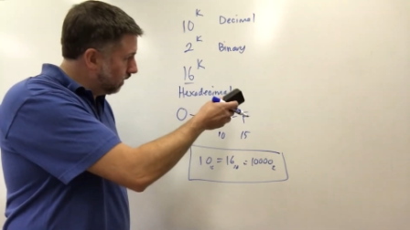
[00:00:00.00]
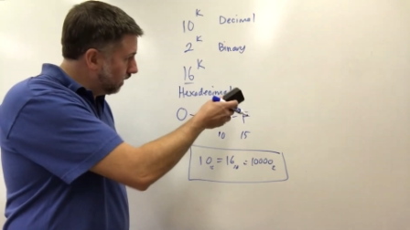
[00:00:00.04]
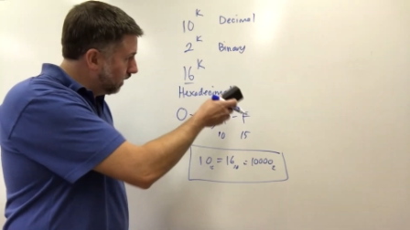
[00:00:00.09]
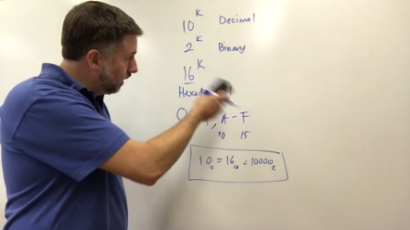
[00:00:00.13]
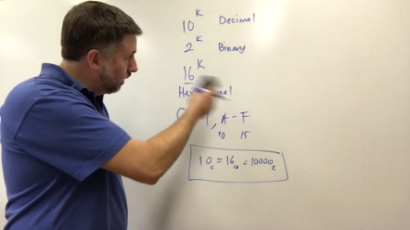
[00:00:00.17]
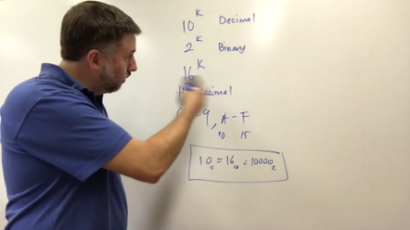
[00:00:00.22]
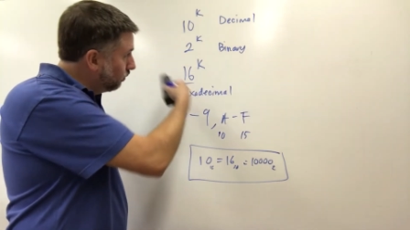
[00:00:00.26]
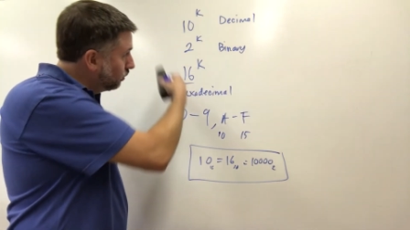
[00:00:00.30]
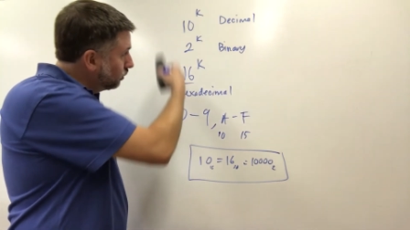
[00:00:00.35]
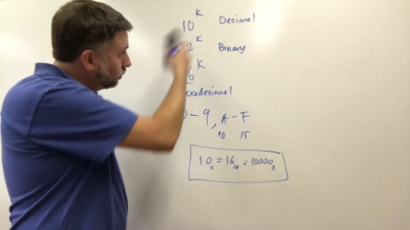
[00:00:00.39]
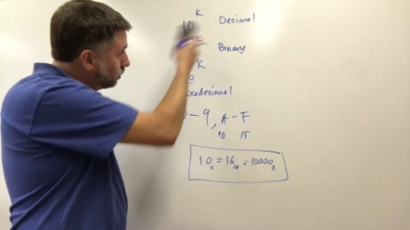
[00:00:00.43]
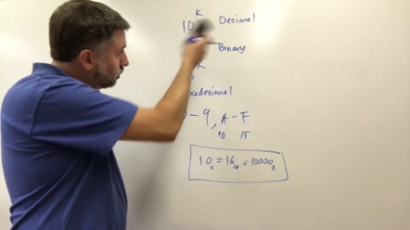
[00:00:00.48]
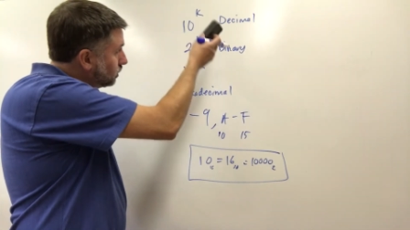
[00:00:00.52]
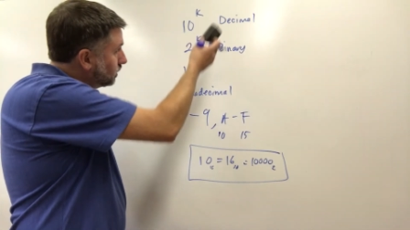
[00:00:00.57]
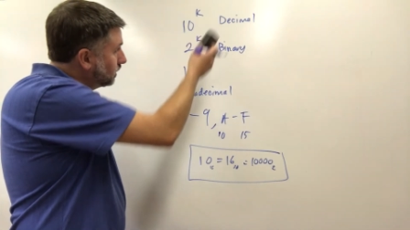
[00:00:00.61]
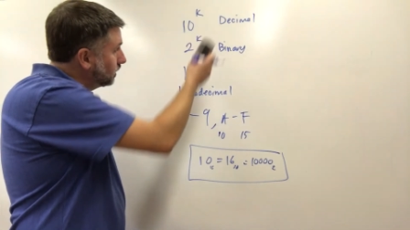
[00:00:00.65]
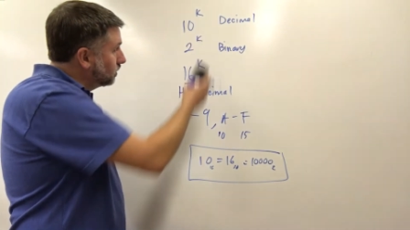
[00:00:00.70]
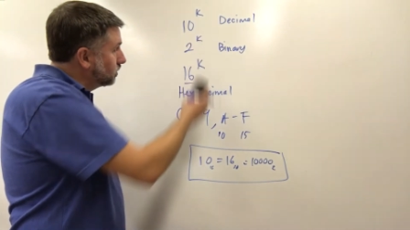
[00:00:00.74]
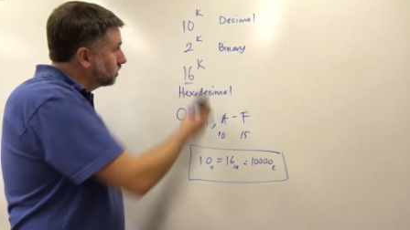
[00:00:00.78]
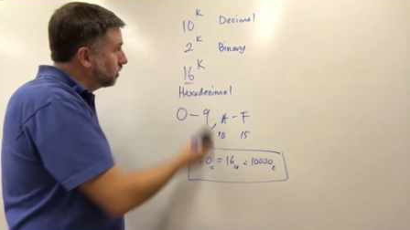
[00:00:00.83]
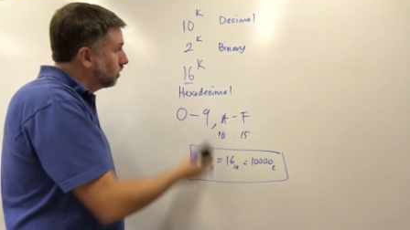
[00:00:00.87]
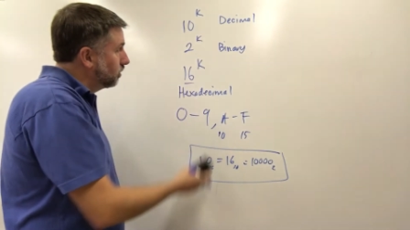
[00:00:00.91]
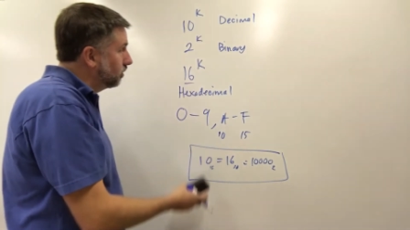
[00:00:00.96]
Uh, we'll just
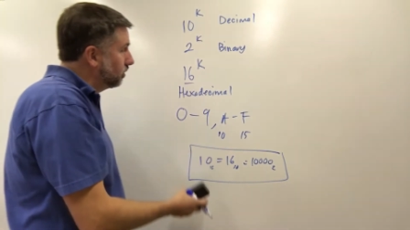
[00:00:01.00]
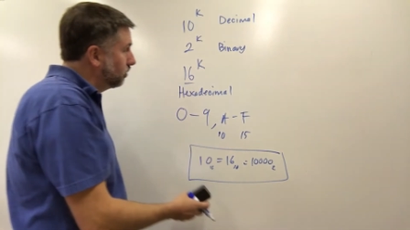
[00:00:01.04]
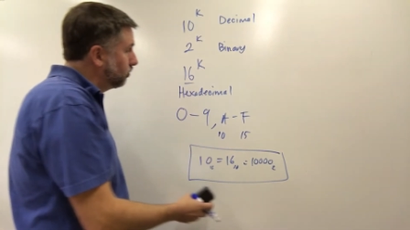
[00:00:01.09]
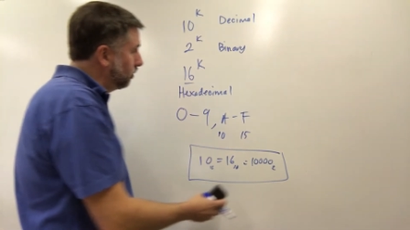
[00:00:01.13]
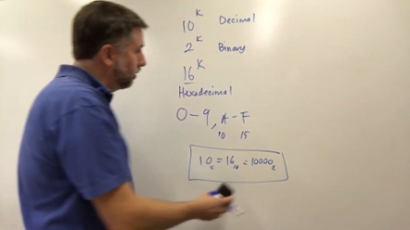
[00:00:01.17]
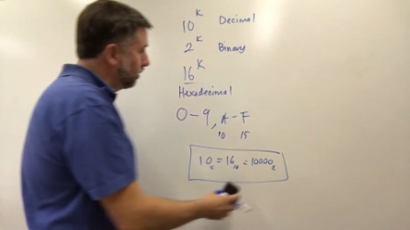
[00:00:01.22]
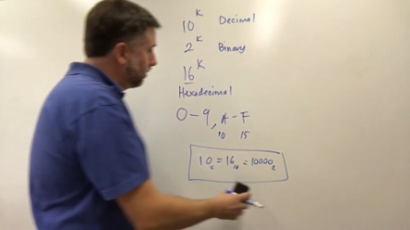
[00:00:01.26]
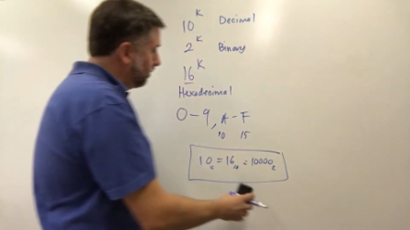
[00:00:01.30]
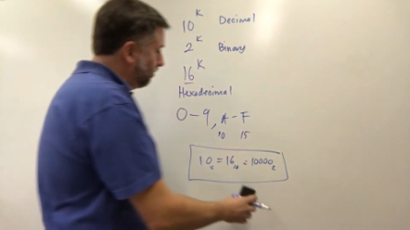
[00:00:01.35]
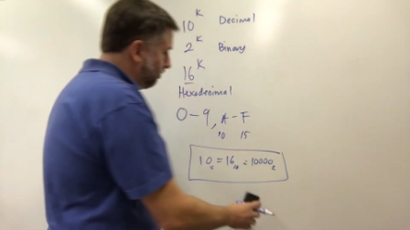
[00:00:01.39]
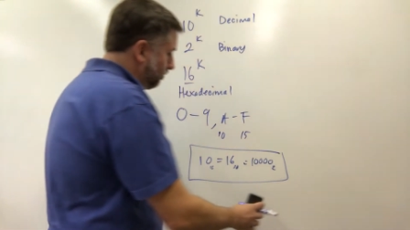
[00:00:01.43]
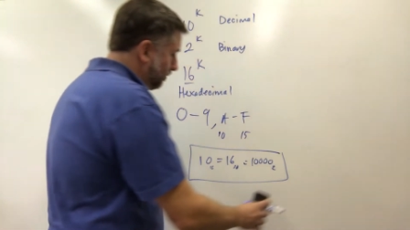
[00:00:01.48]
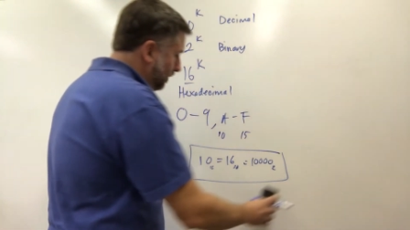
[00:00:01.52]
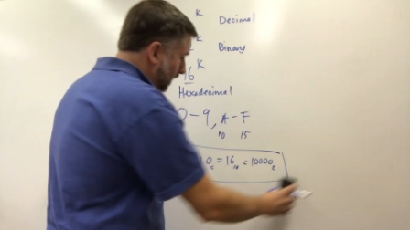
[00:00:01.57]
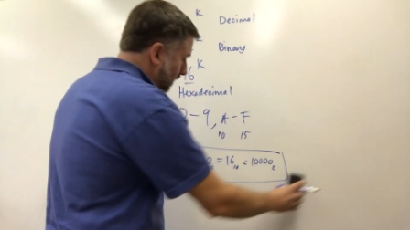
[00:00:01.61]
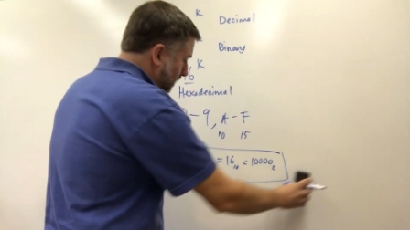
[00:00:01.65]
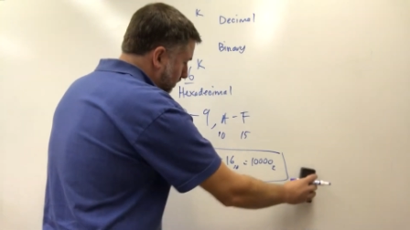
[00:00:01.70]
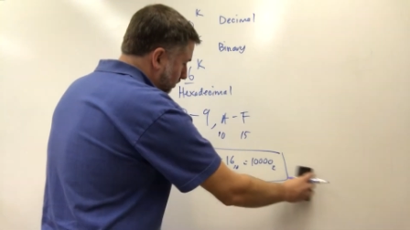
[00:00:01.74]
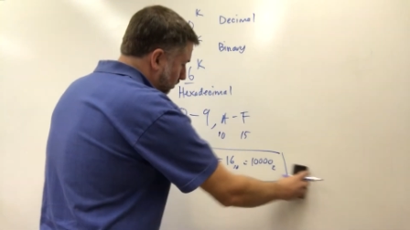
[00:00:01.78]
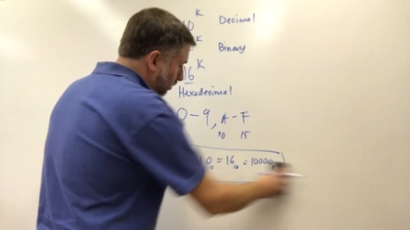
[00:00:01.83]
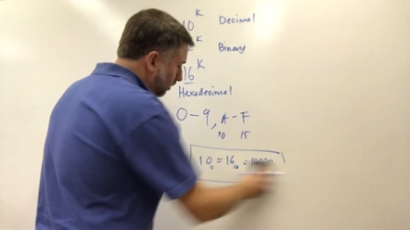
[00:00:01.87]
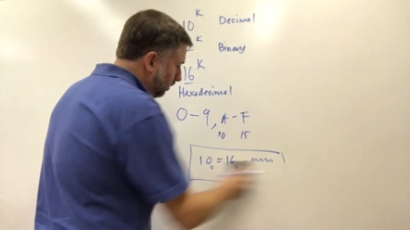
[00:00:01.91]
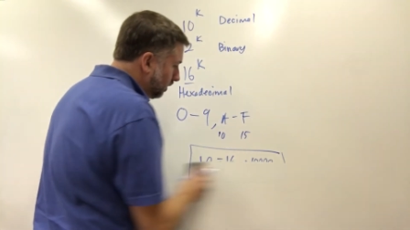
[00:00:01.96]
get started with
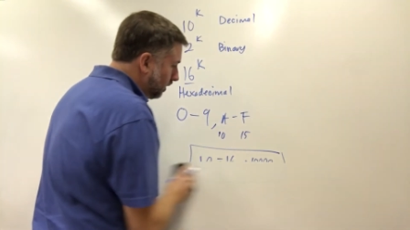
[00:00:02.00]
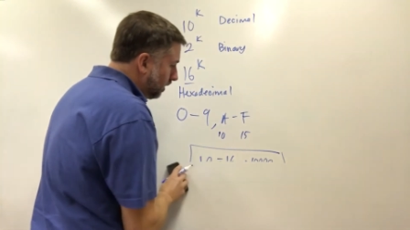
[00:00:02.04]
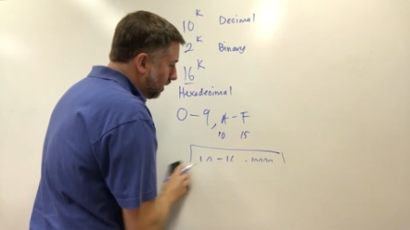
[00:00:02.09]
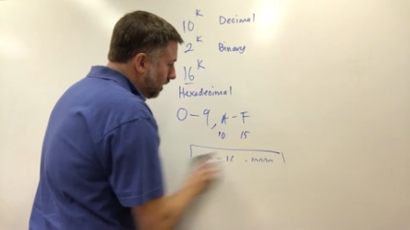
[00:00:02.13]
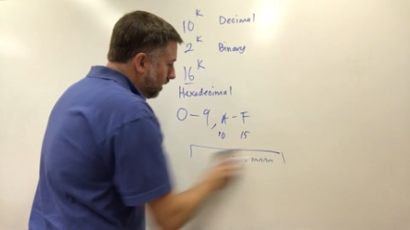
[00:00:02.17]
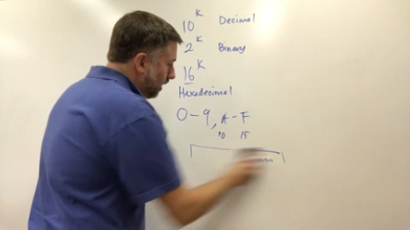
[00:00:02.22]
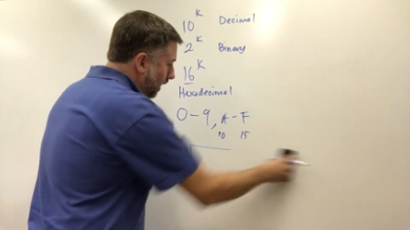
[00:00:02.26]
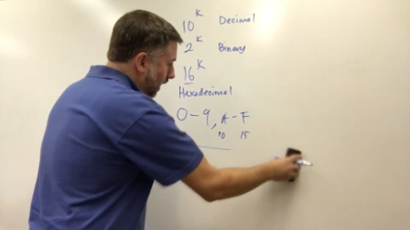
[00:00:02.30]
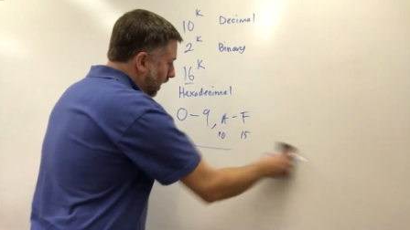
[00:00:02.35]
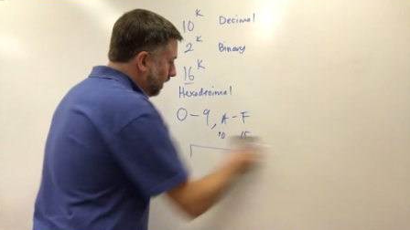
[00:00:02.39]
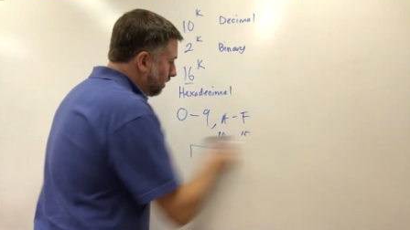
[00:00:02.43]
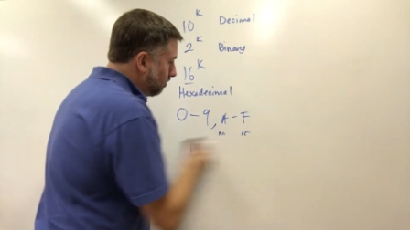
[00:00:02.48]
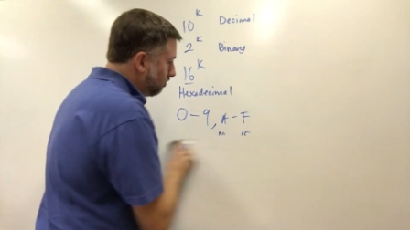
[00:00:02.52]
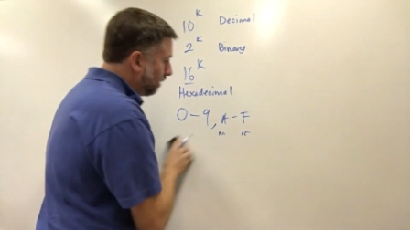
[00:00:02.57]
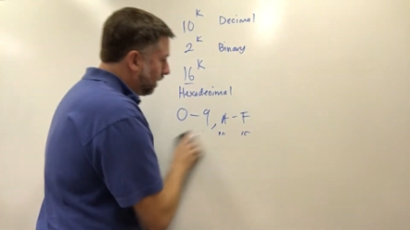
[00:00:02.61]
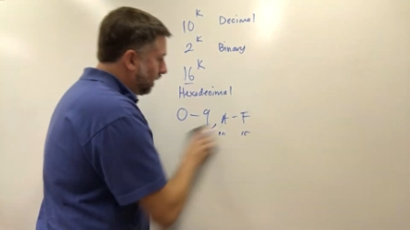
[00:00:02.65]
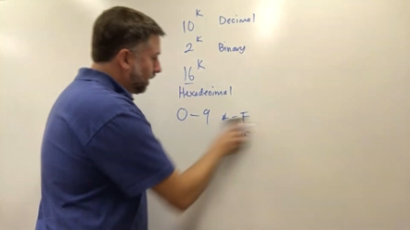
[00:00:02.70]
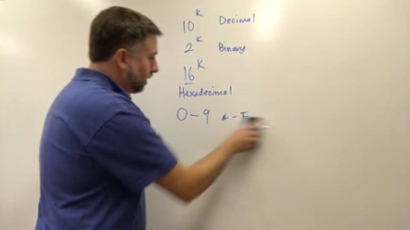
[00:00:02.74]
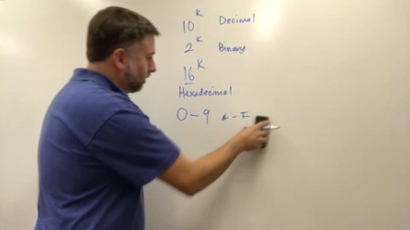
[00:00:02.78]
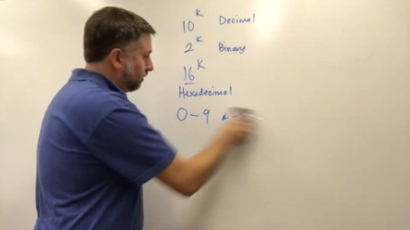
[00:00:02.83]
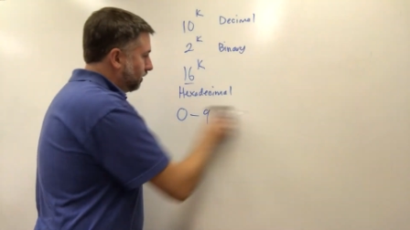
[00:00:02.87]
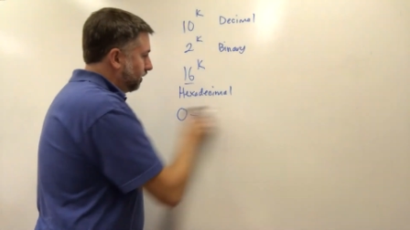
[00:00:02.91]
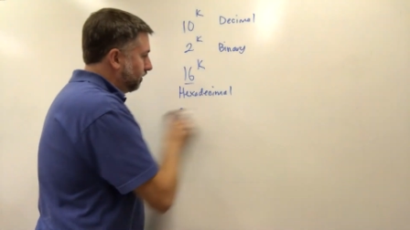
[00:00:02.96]
decimal and
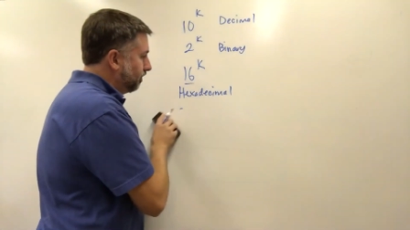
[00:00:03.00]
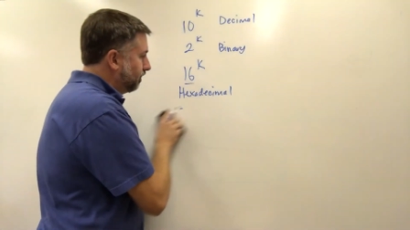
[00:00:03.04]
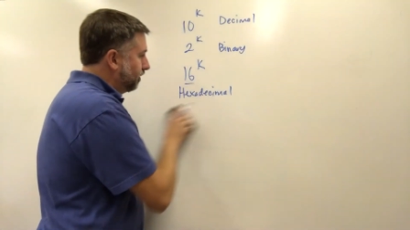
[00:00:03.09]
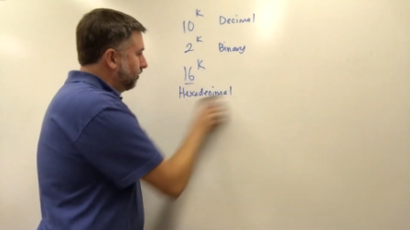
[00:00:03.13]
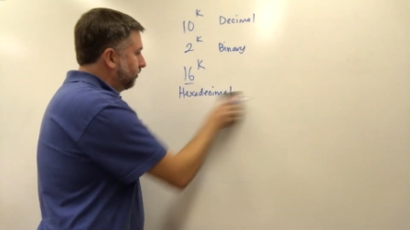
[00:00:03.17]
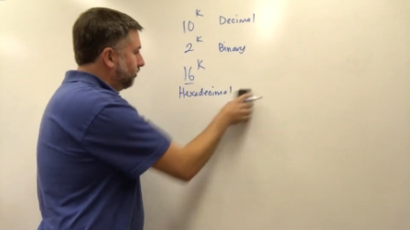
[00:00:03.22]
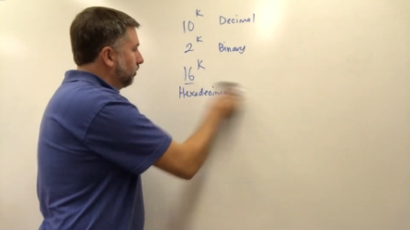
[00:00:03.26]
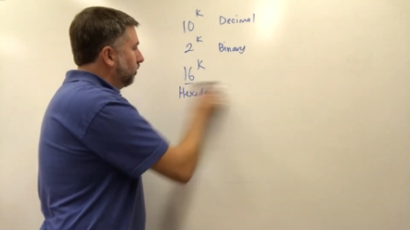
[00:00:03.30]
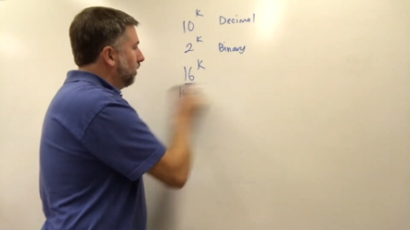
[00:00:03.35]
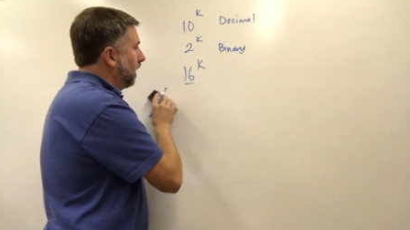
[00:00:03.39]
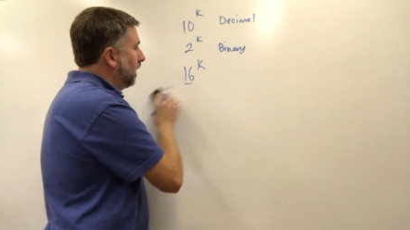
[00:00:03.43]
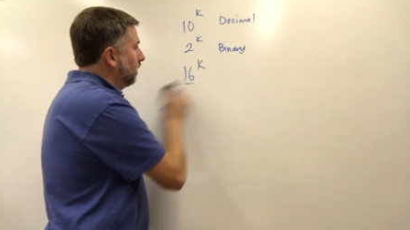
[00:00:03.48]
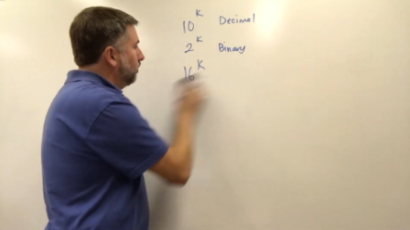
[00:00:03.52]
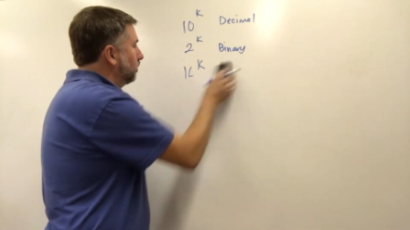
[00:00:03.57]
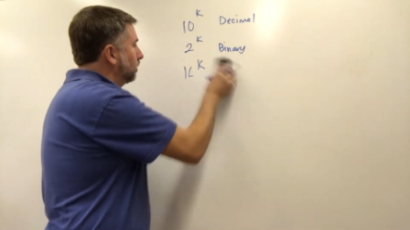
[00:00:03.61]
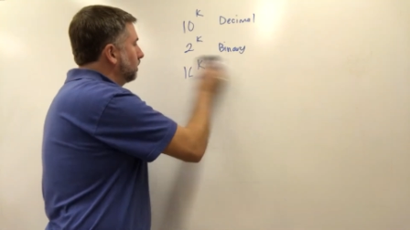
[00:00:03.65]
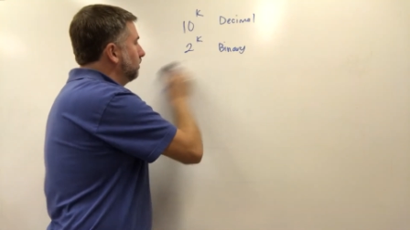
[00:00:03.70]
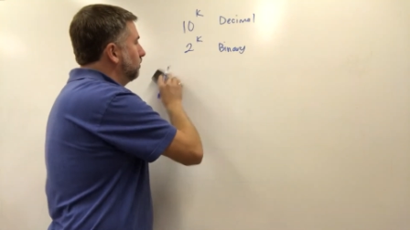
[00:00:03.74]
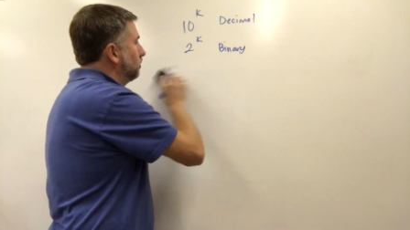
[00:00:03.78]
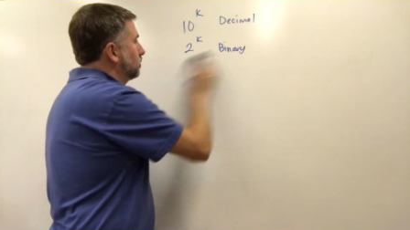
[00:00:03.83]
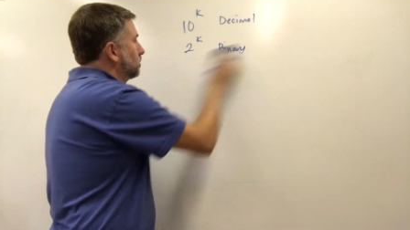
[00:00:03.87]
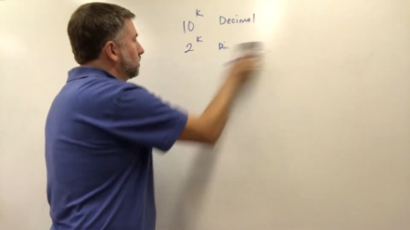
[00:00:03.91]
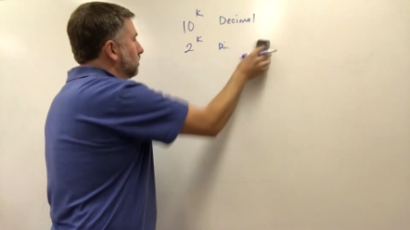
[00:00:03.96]
binary. So I will
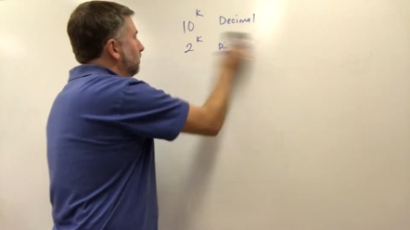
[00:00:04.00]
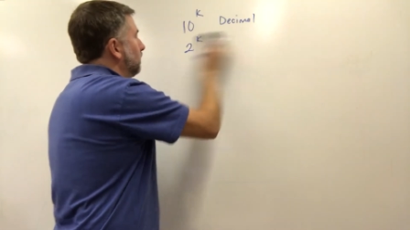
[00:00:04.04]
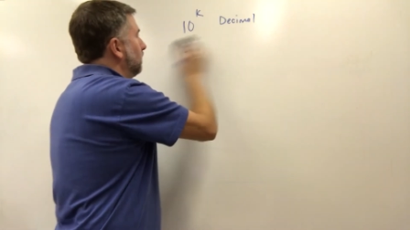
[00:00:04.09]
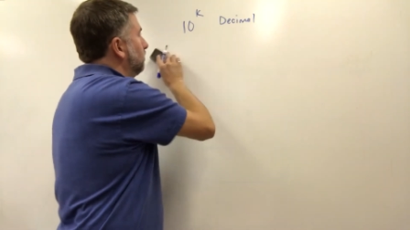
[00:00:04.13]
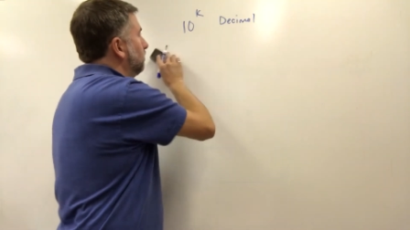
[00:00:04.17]
give you some